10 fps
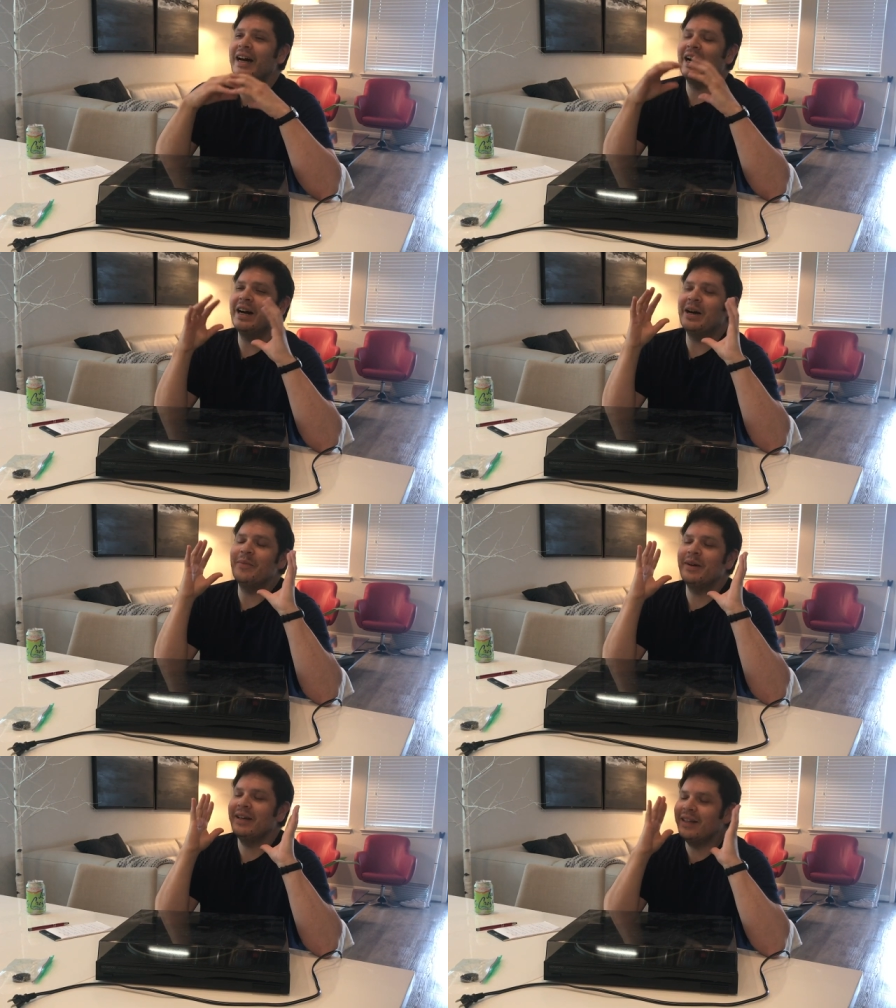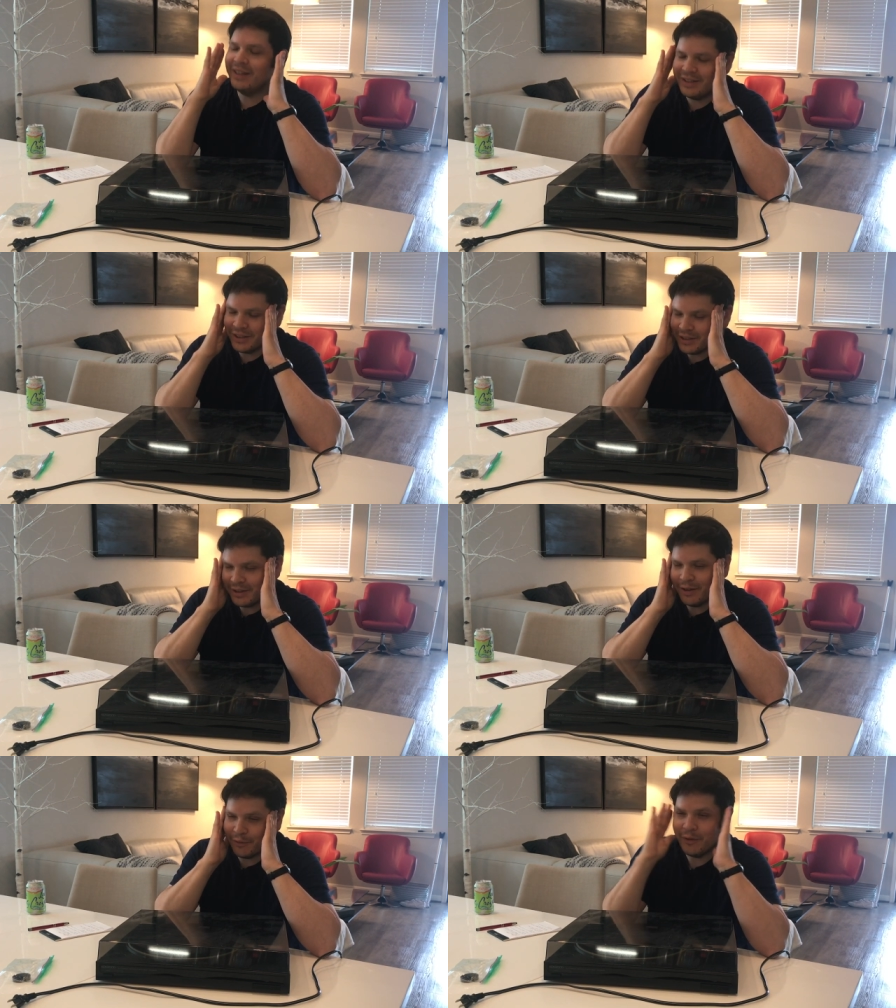Um, it
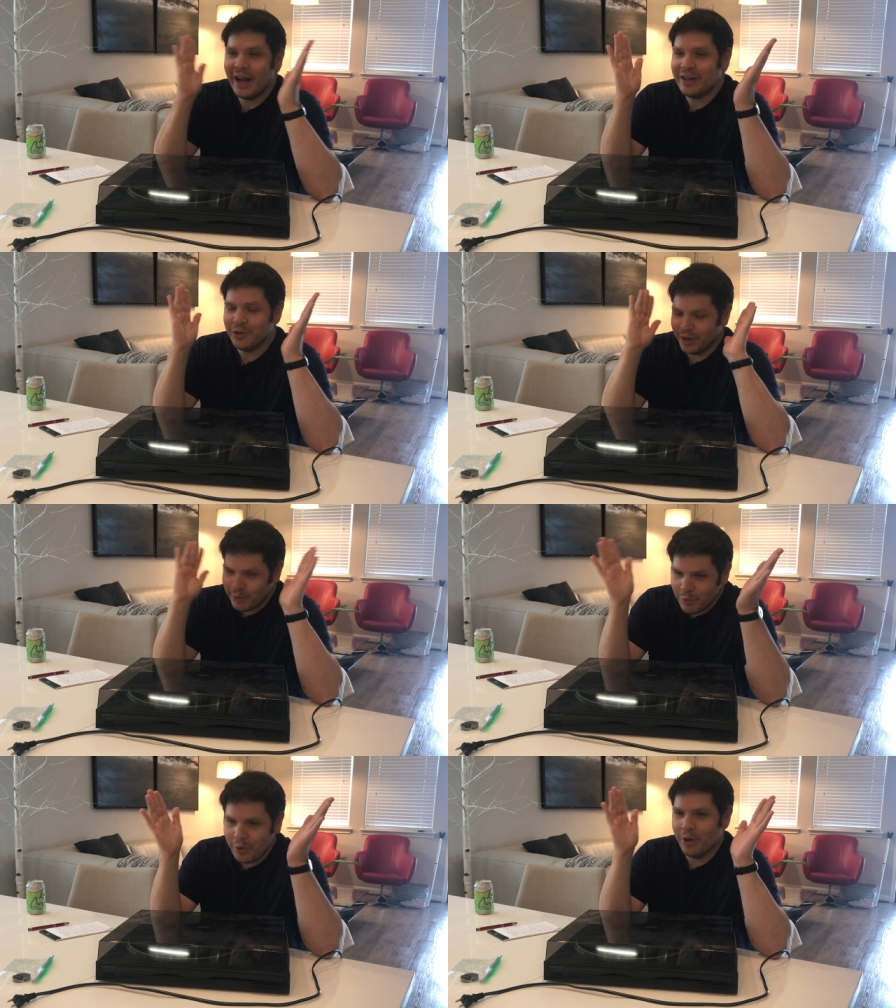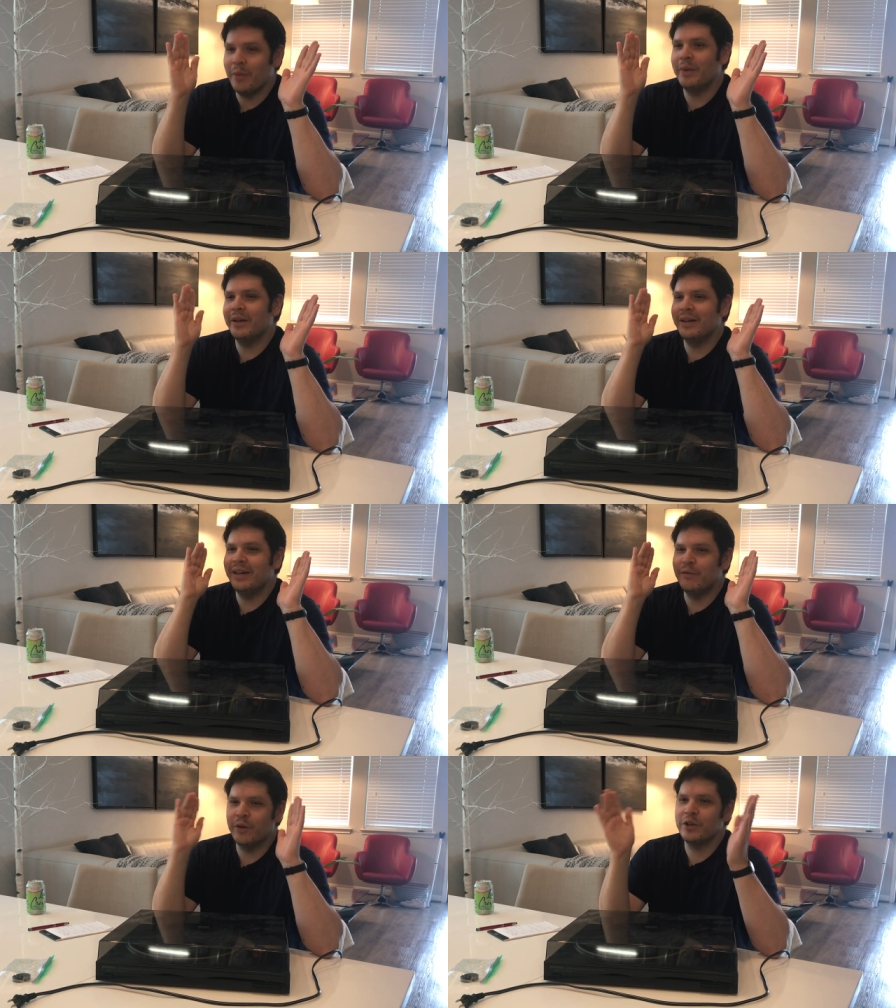just, they're fragile, they warp,
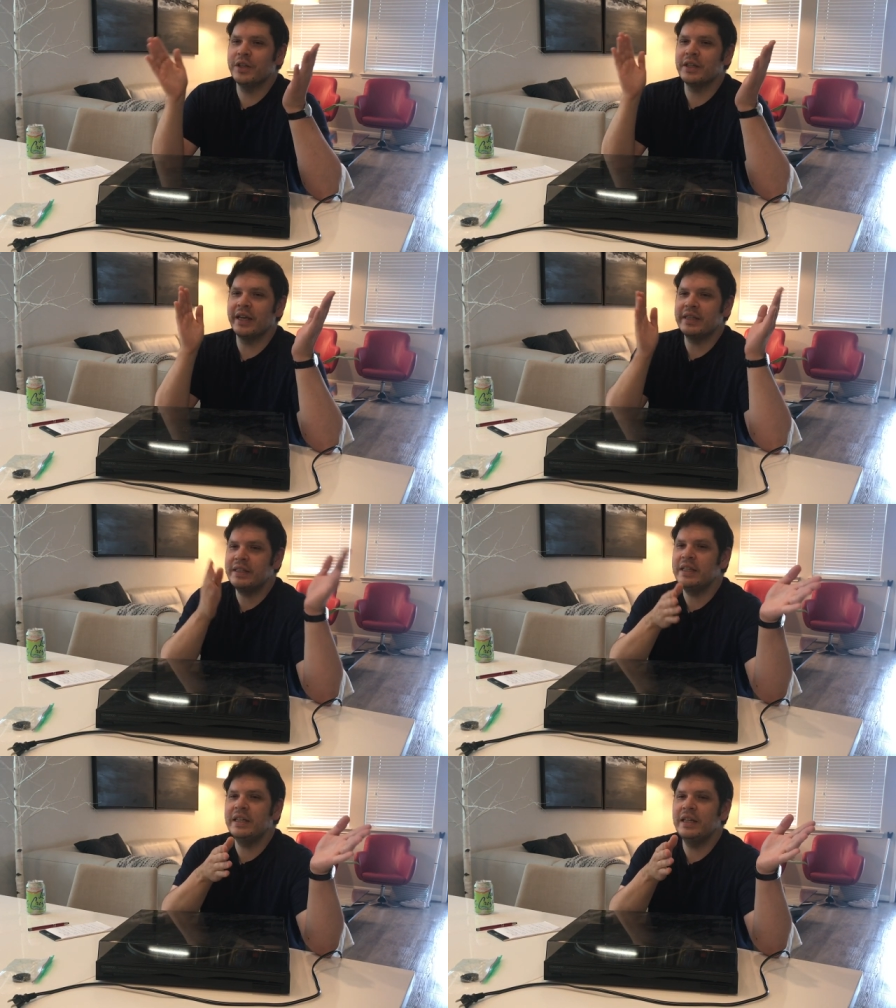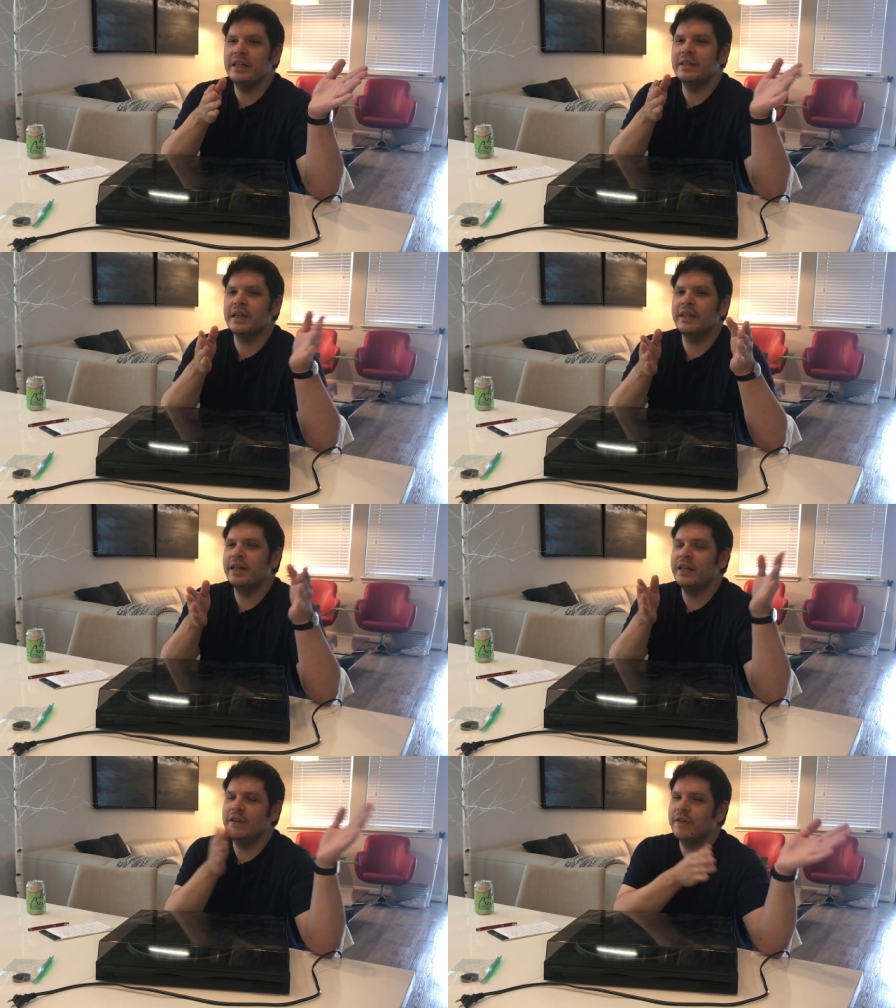they're, versus like CDs and
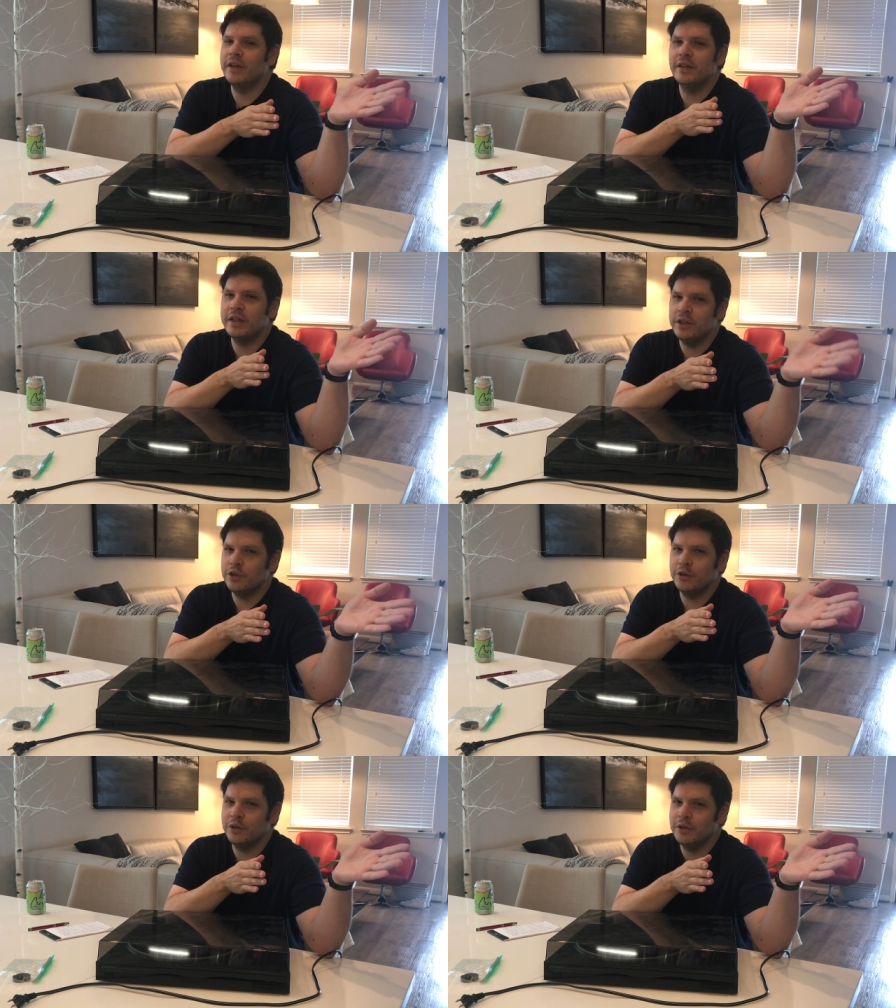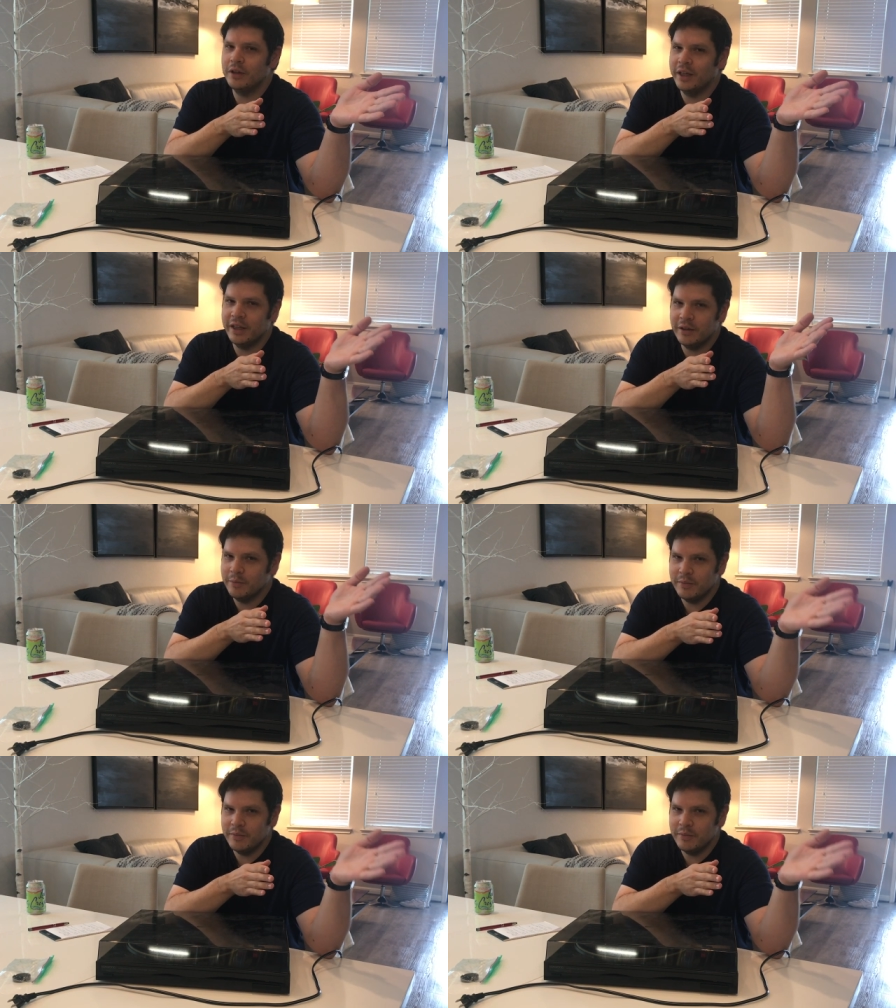then even digital like